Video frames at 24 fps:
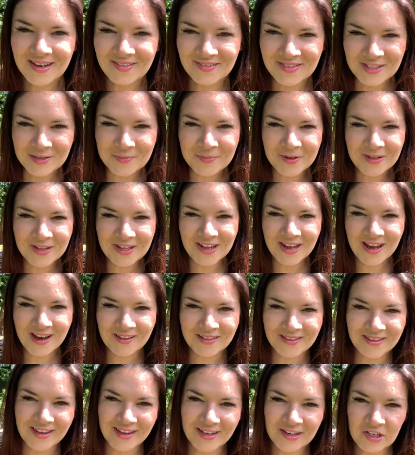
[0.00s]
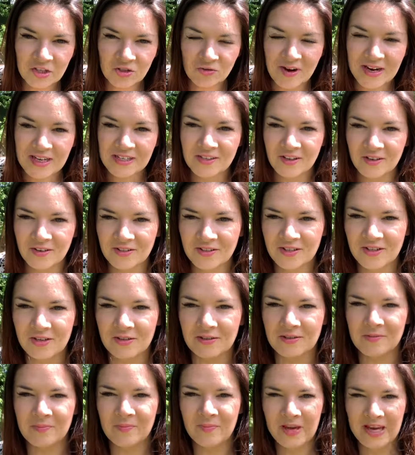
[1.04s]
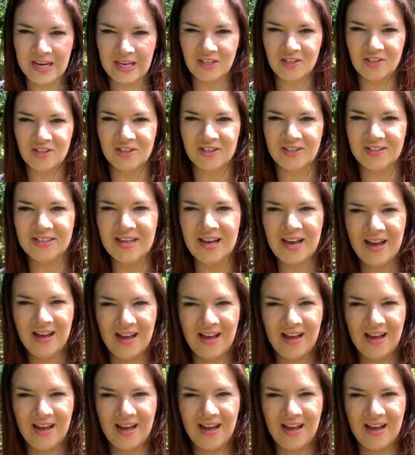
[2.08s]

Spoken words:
I've just put the other dress on to do some pictures